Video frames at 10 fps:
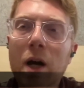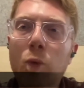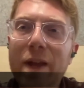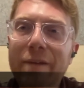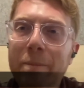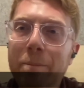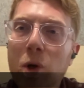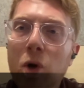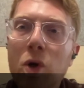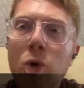We have a
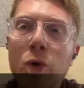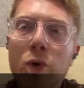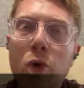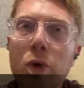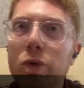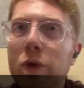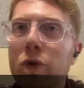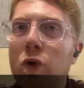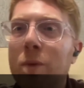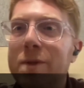blog on
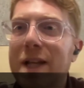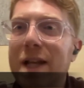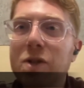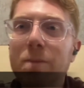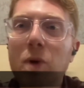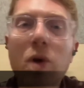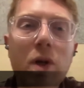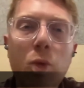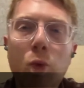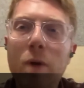coinrule.com/blog
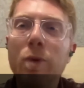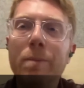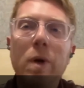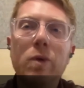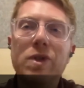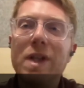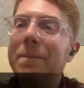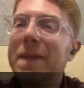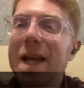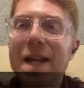where we post
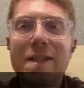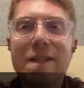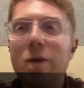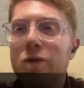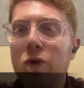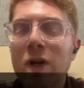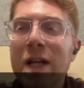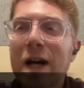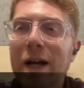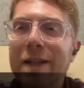updates and also
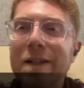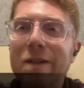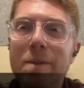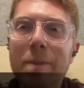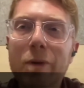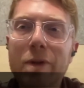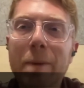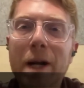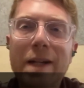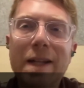articles about the
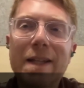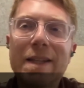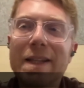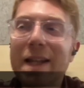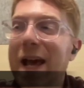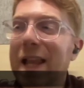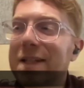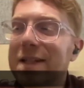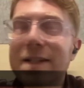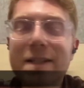market and
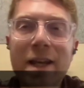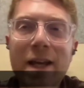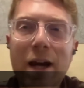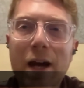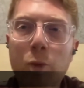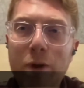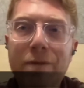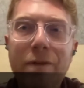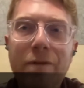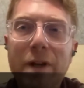analysis. We
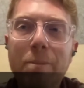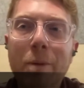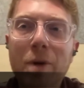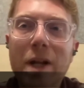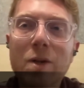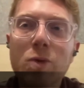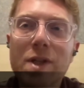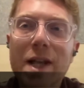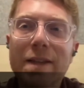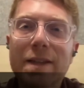have a very popular
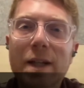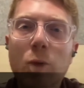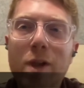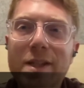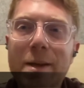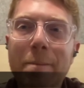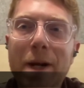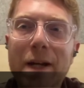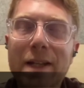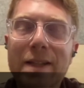newsletter with some
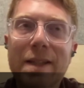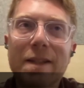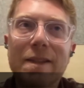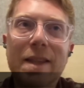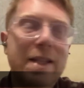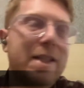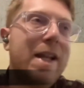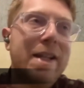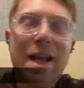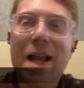market data
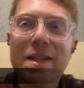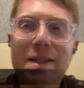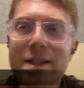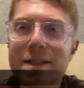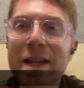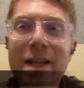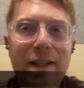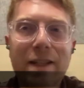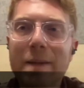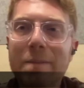and analysis
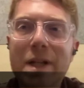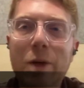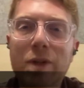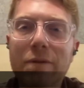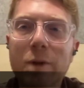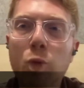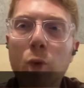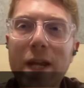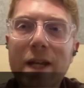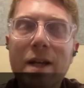that comes out every
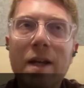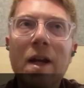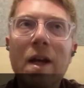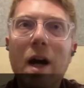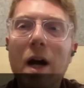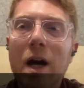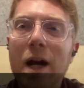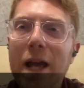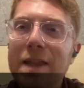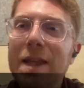week.
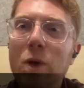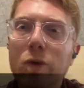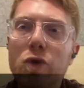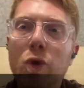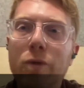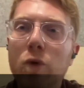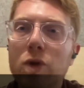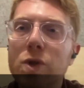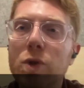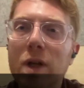And then also, of
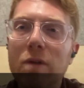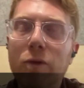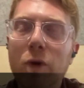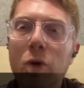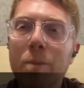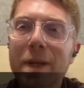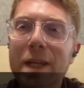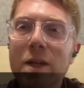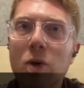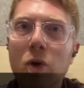course, you can follow
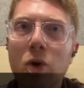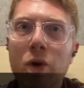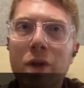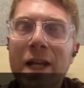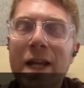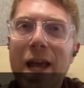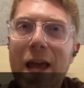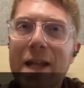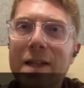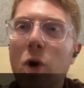me on
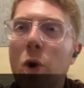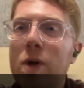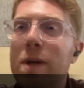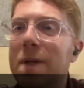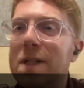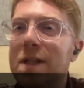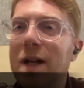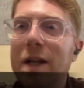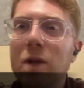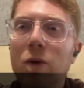at
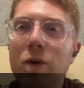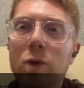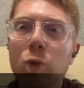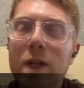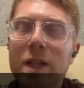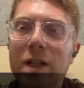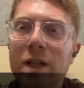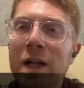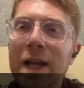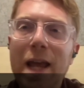Giberstein on
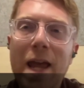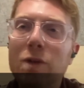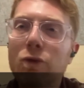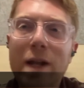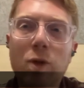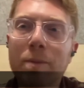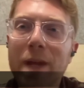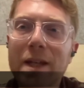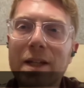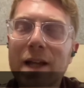Twitter, and write to me
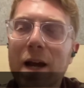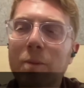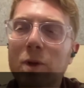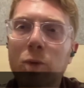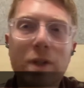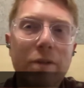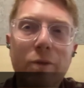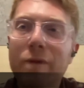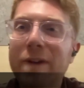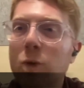anytime on Twitter if
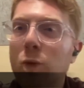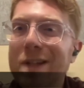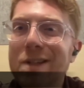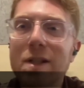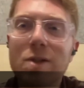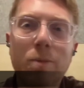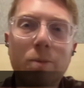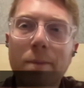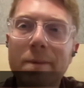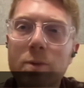you have any questions or
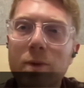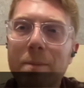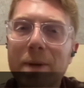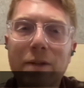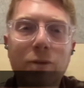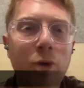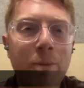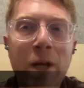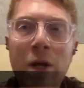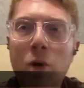problems with the
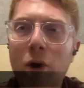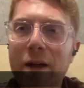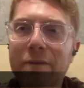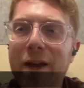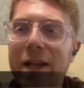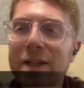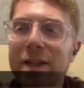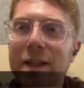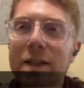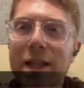platform, or have
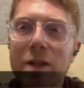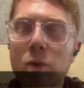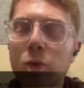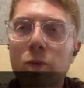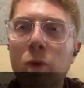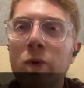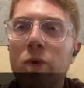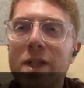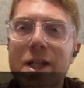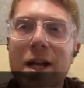anything that you would want to
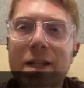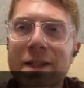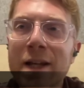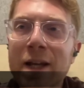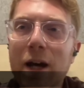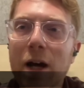discuss.